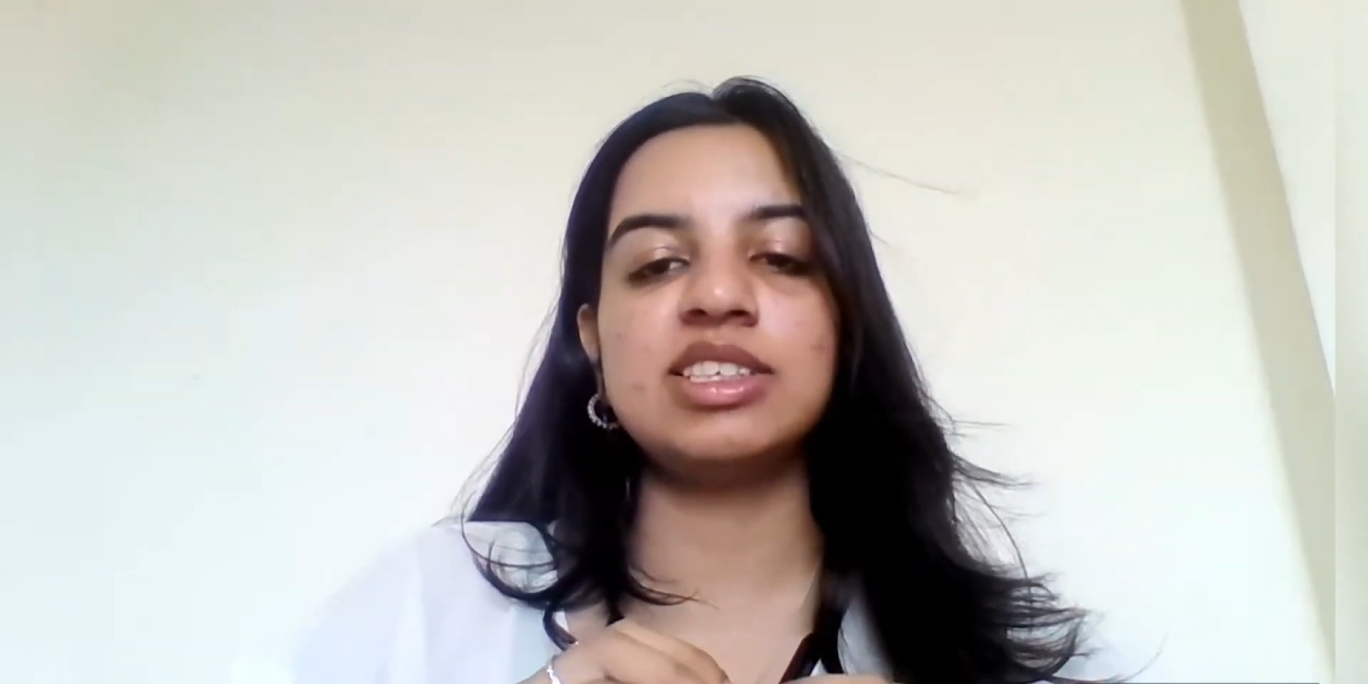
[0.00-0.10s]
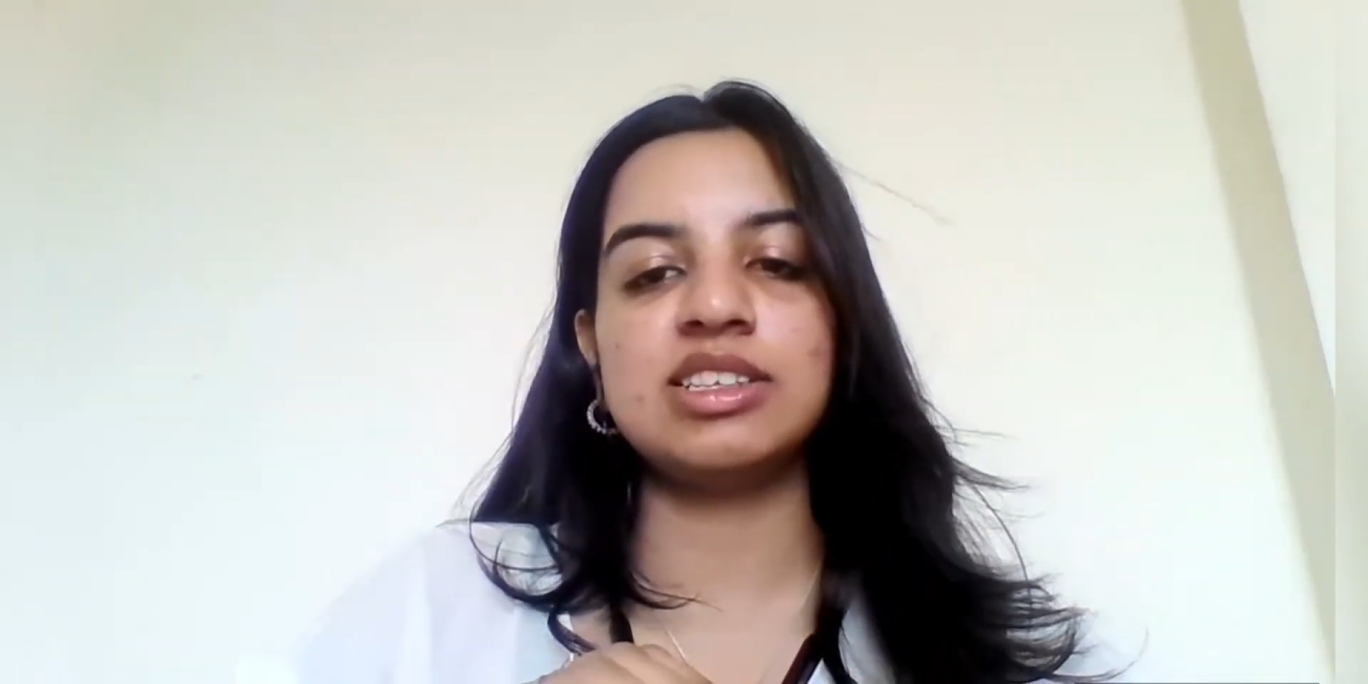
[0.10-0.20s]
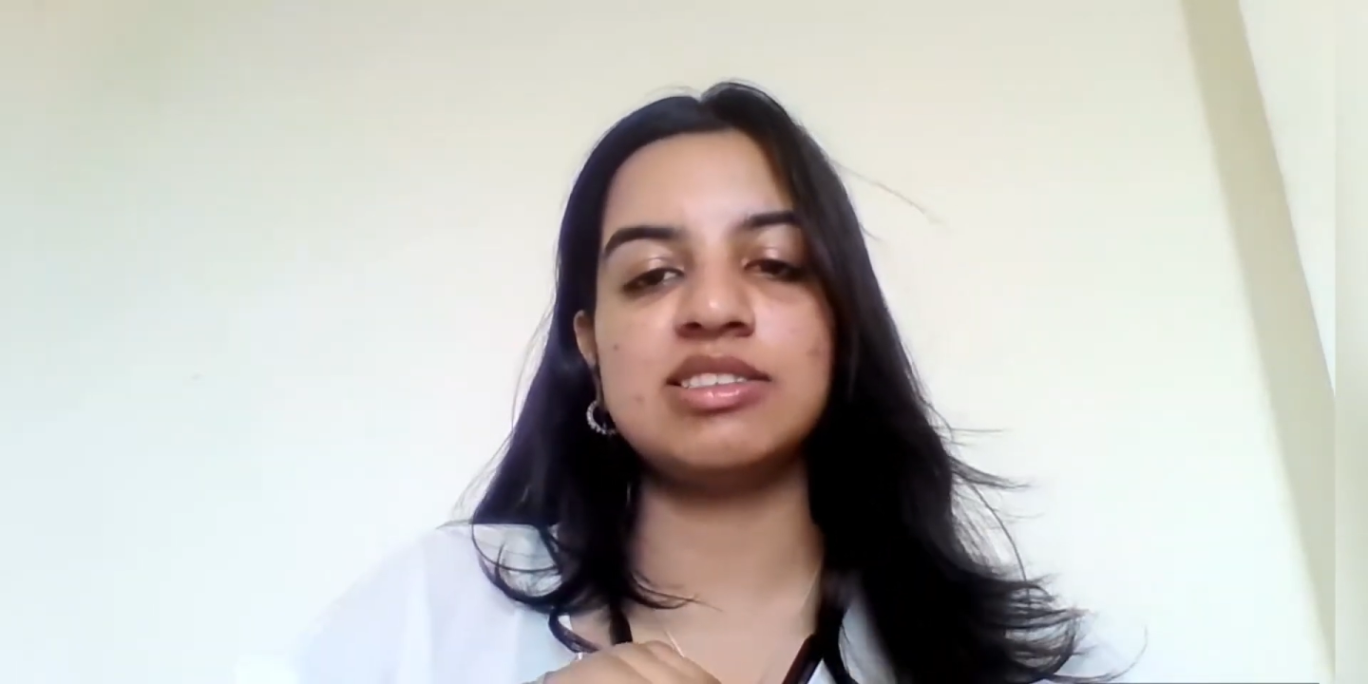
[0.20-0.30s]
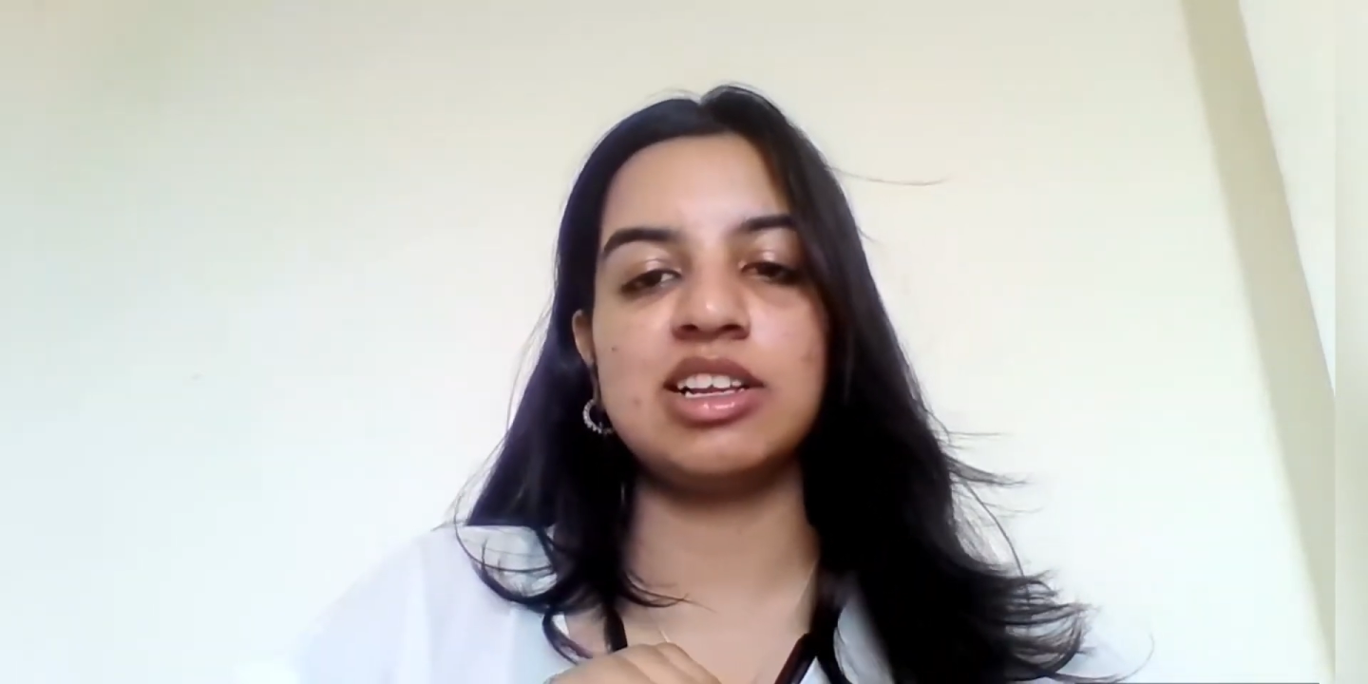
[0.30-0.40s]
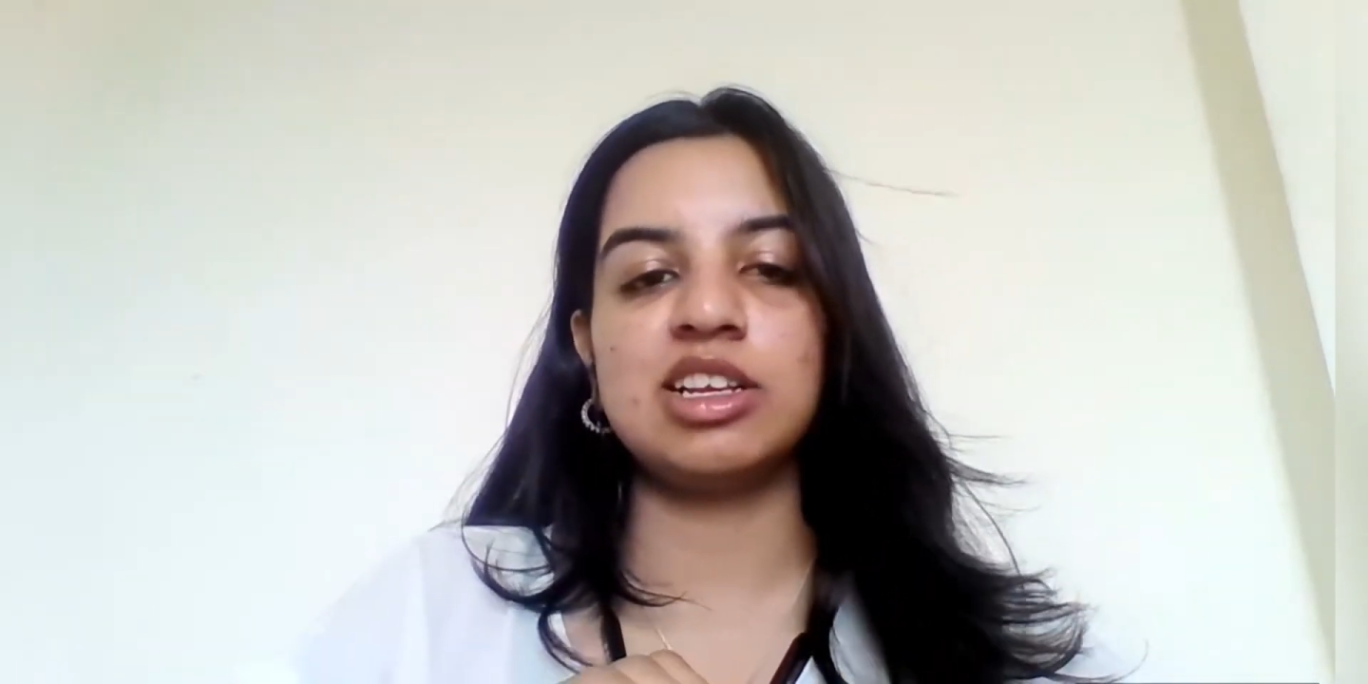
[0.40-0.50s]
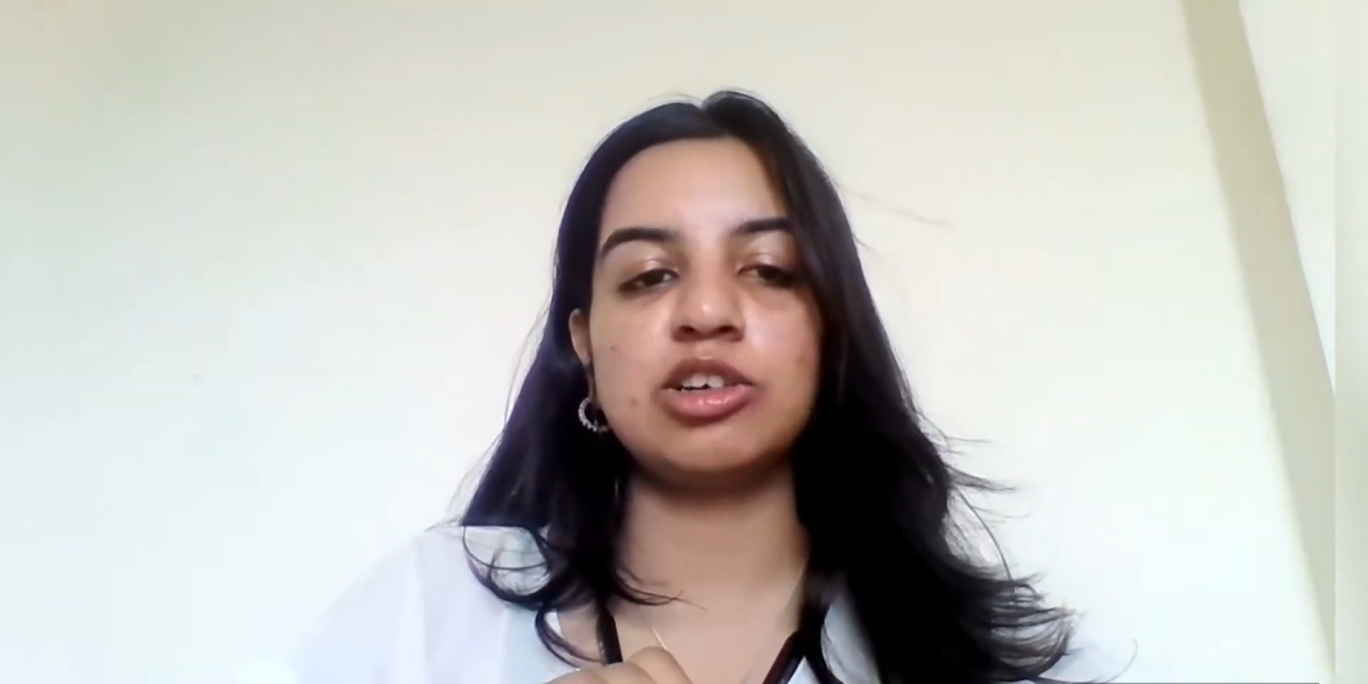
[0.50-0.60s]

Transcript: ancillary